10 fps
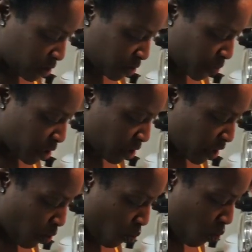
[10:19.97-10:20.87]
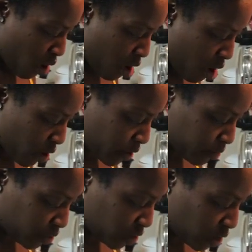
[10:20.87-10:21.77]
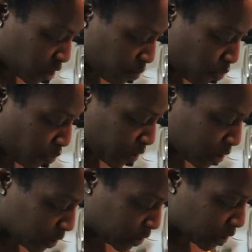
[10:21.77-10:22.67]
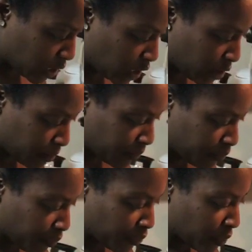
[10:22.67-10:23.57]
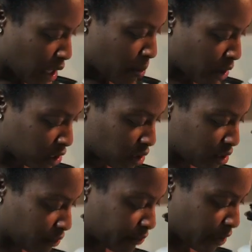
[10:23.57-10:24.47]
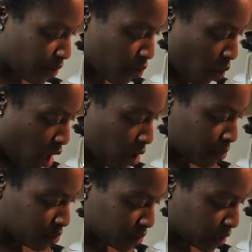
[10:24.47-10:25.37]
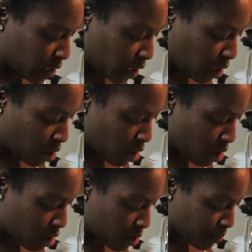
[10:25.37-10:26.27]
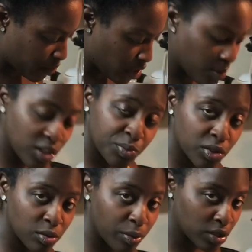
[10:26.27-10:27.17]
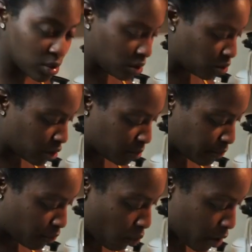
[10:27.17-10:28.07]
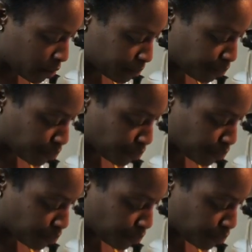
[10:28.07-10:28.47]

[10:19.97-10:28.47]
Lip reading: just went on like a walk and was just exploring the city. Barcelona is a very walkable city. If anybody's been to Barcelona before,